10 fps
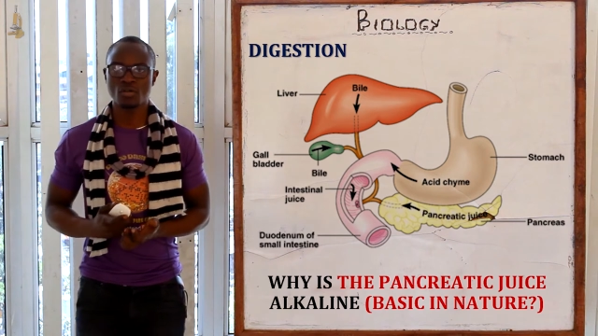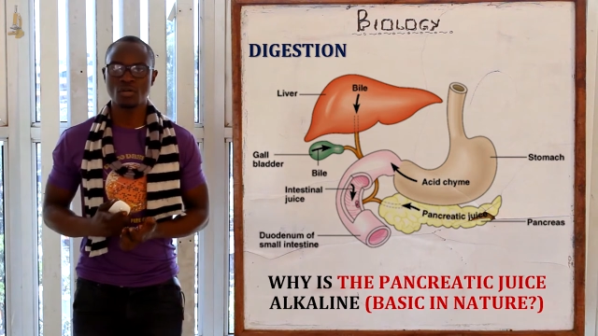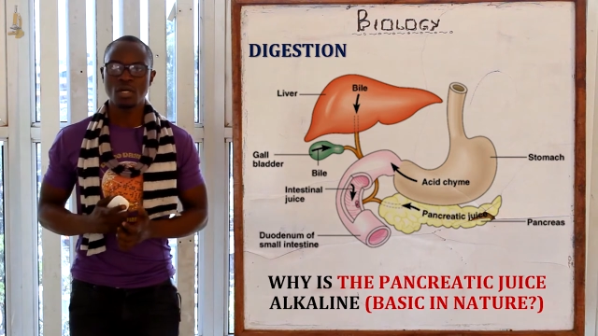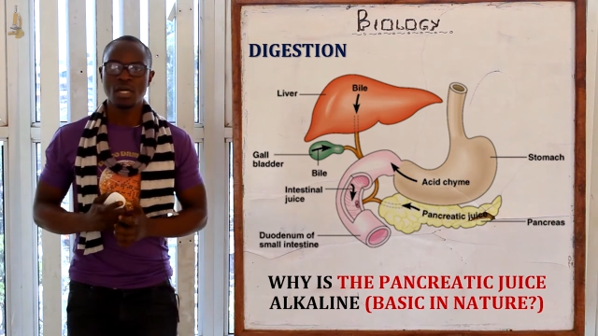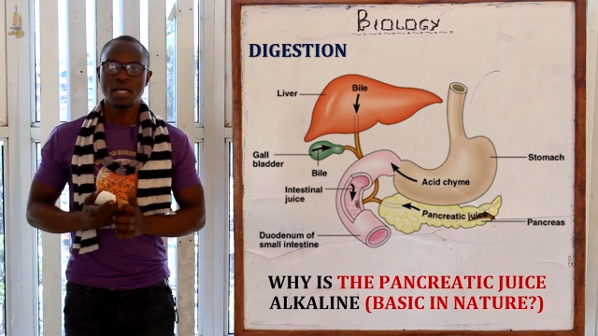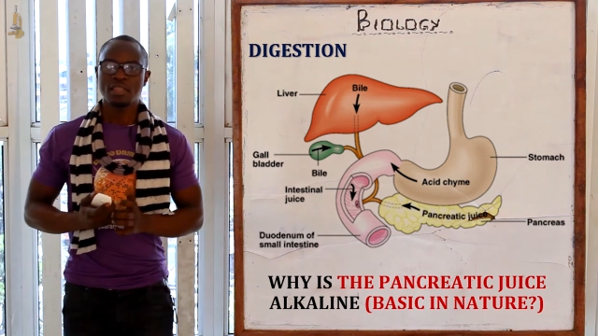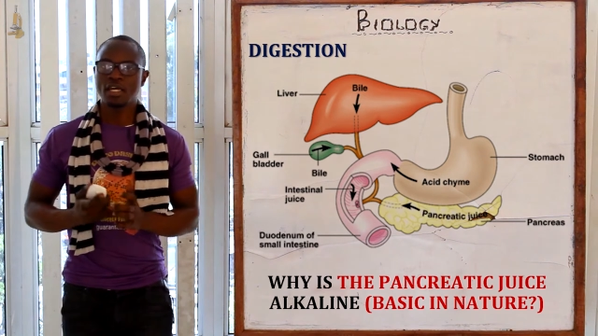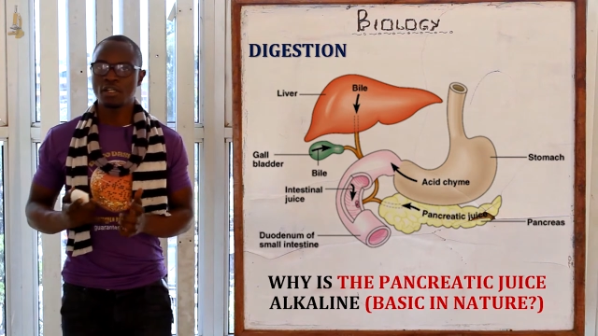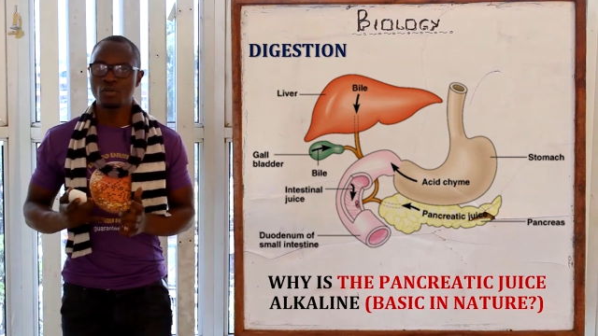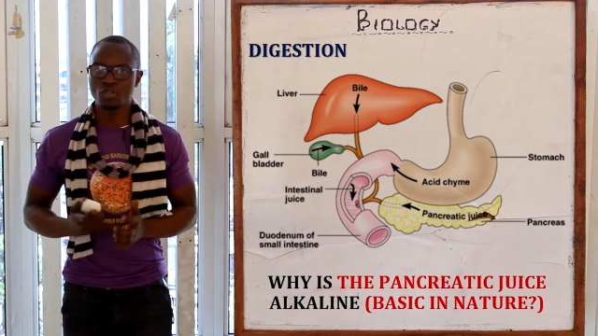So
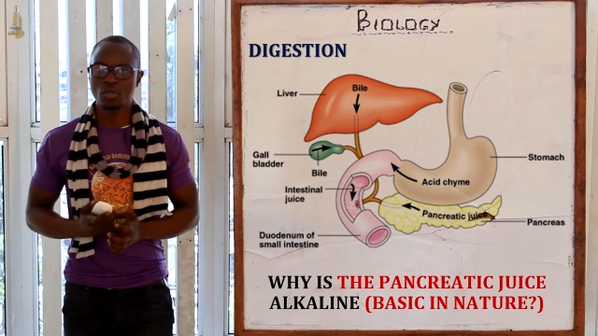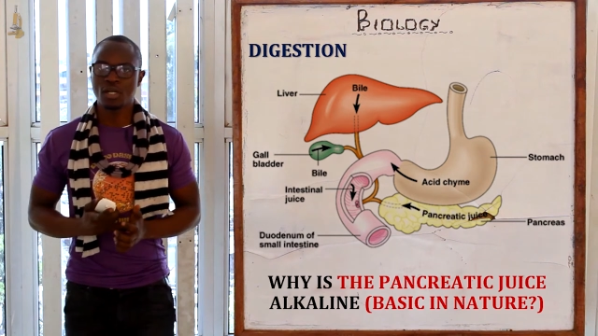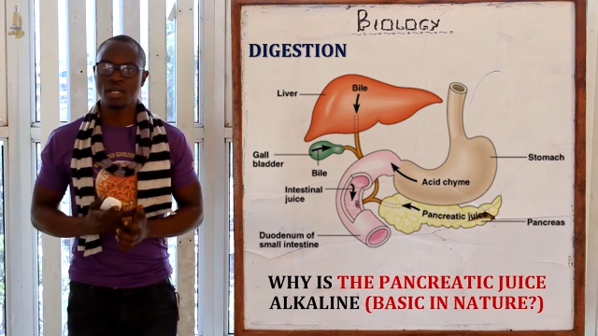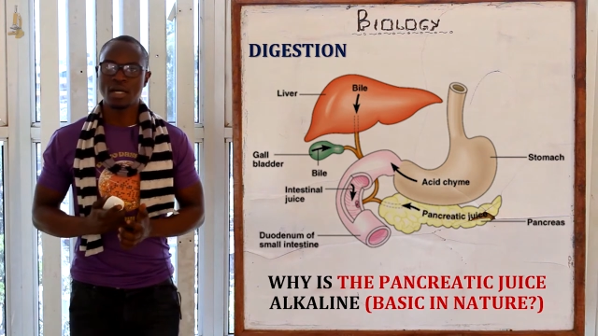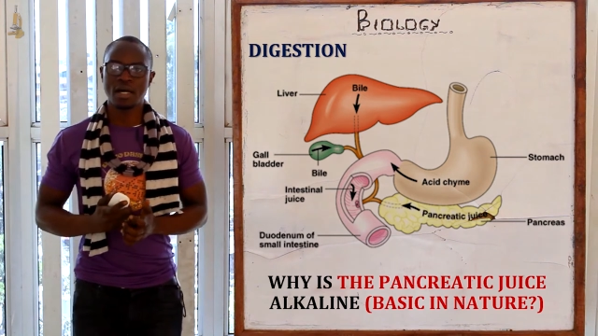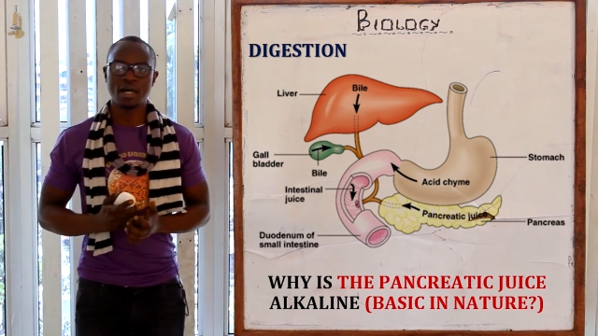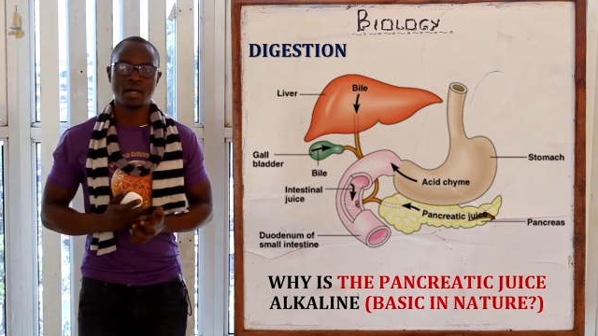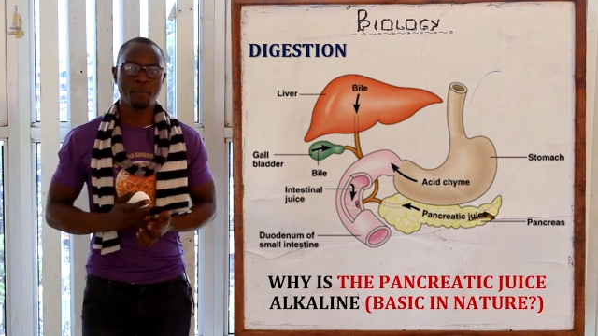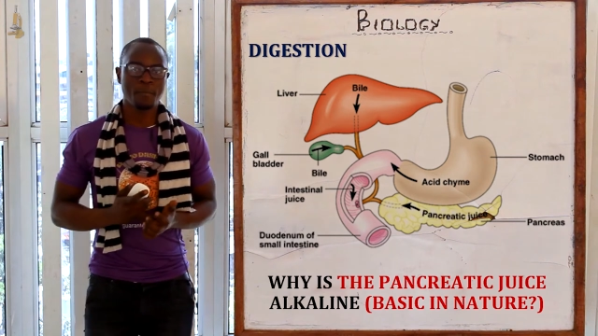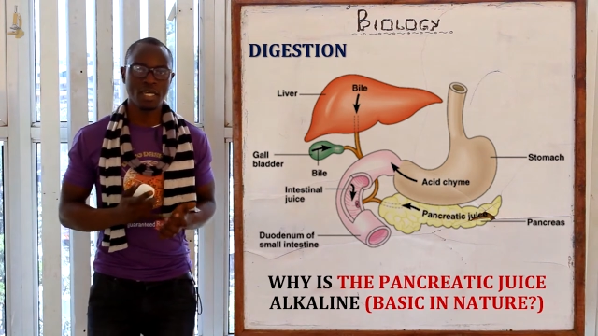the neutral
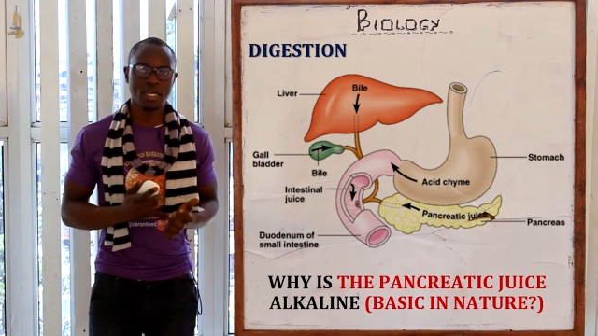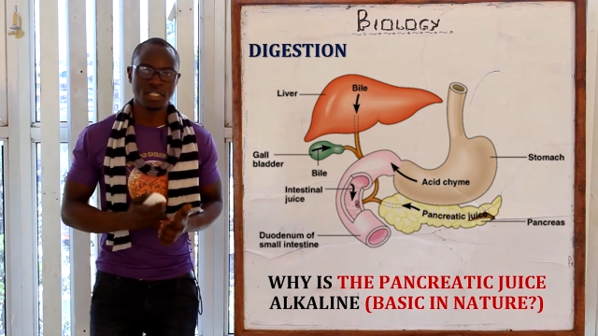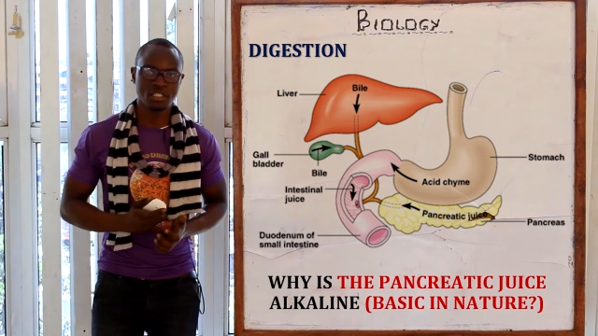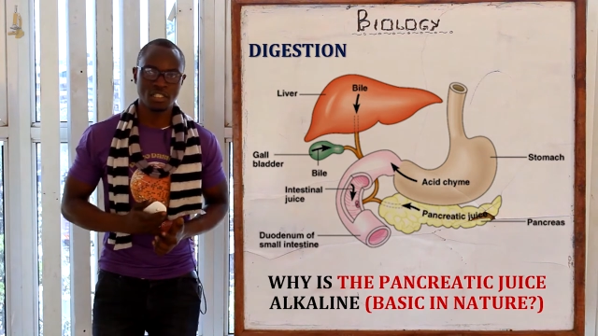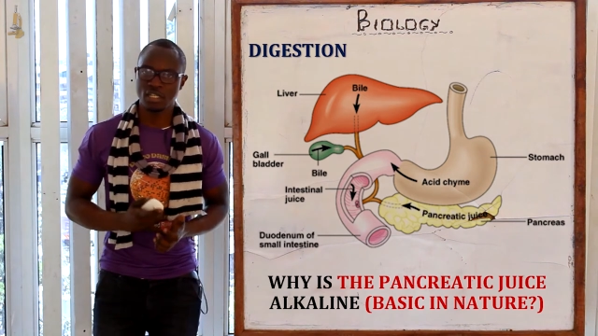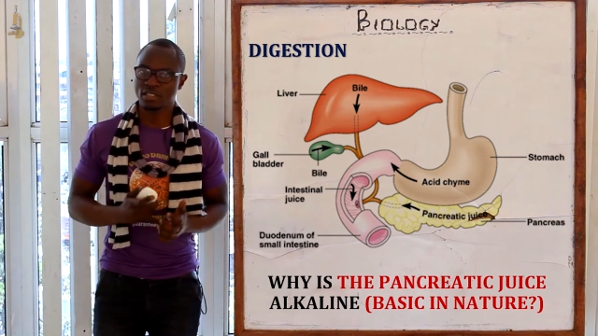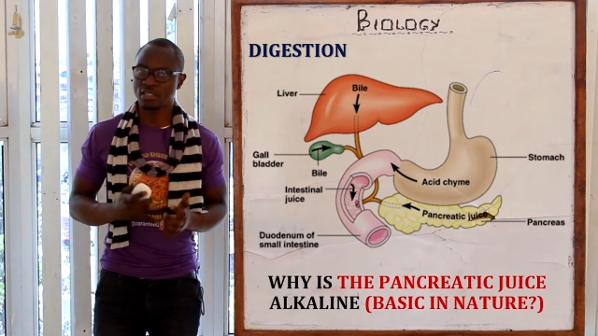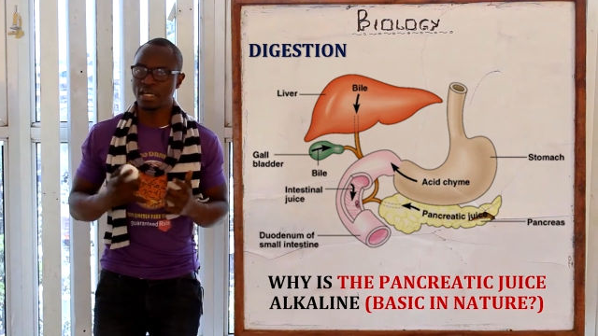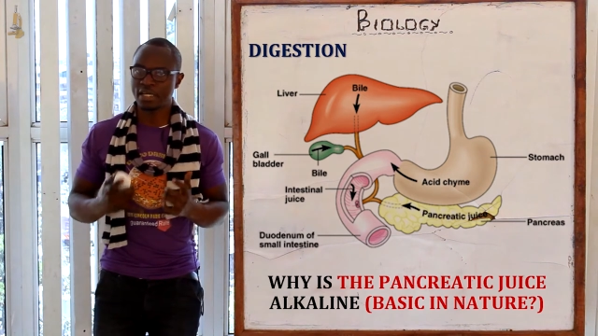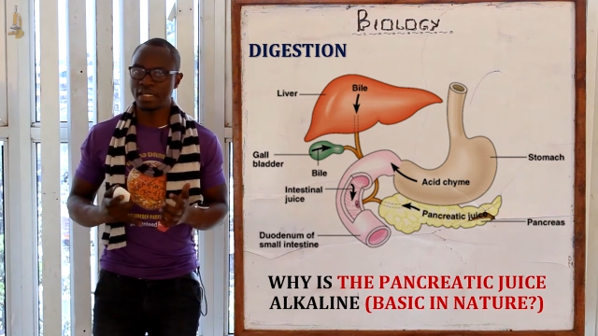pH
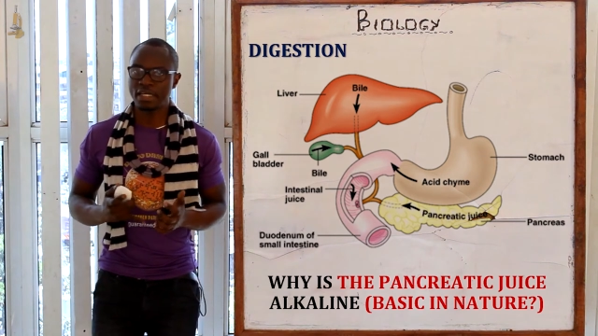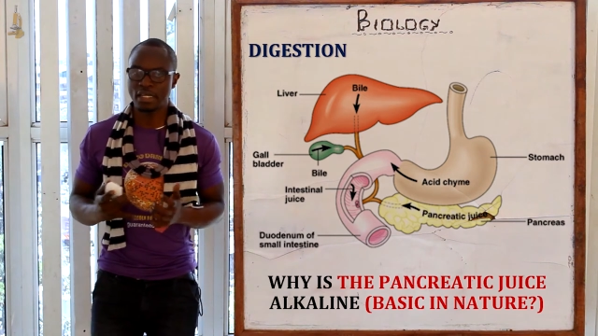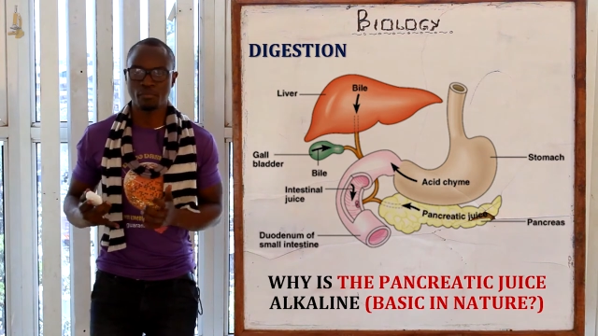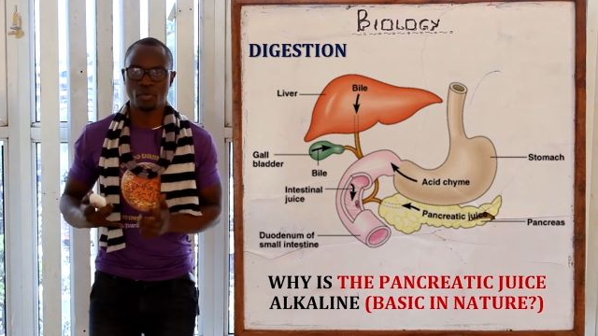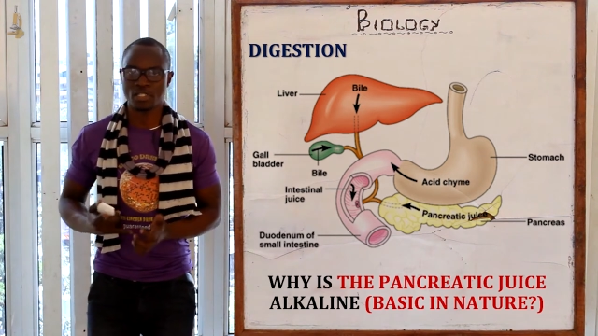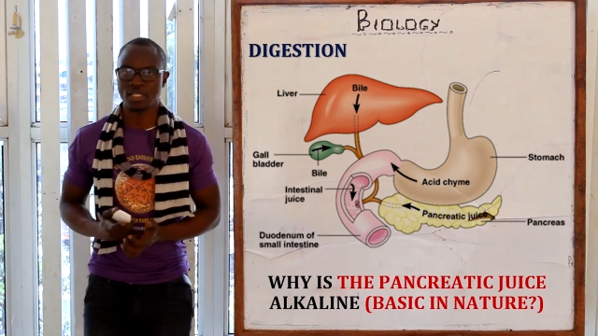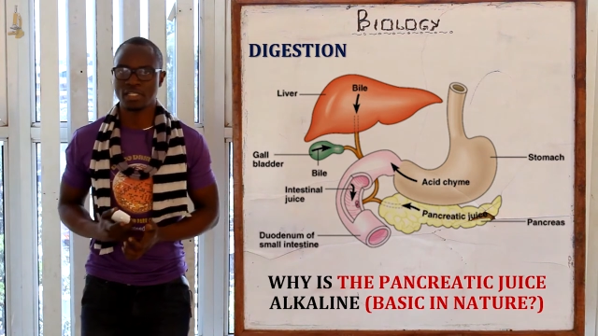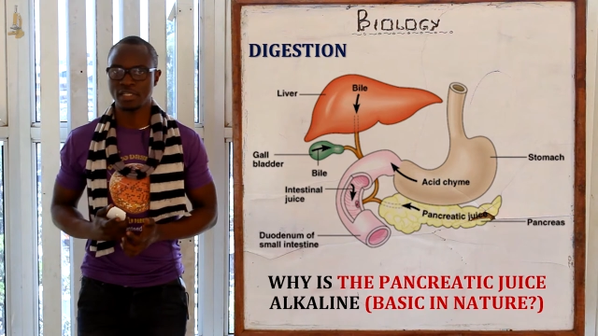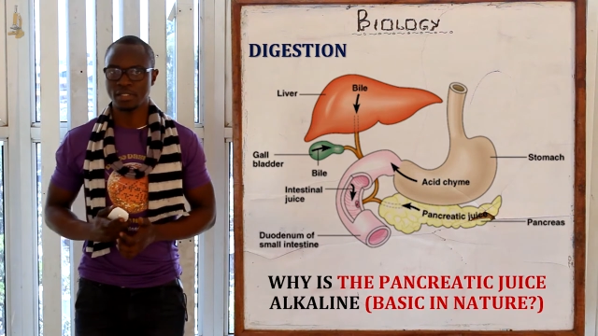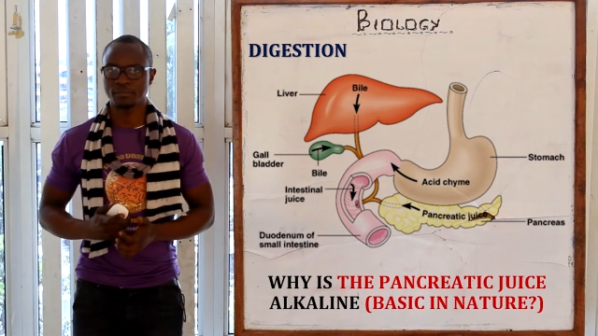is really
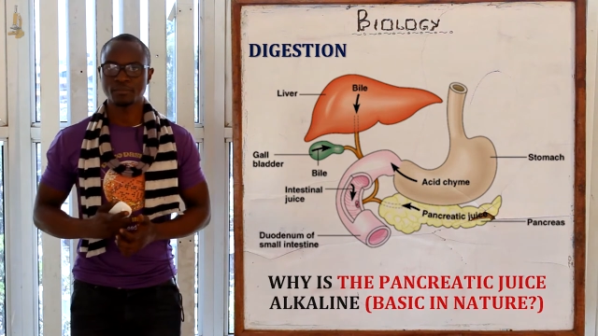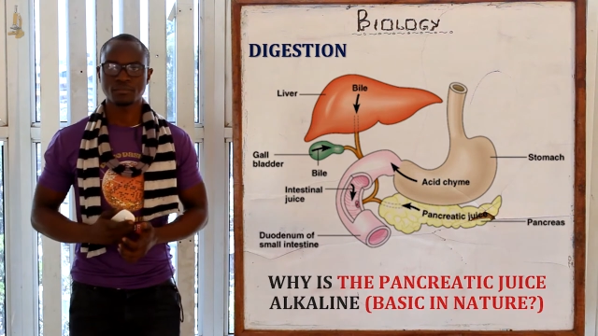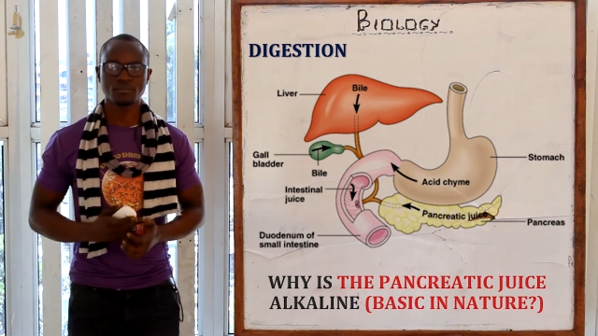important here.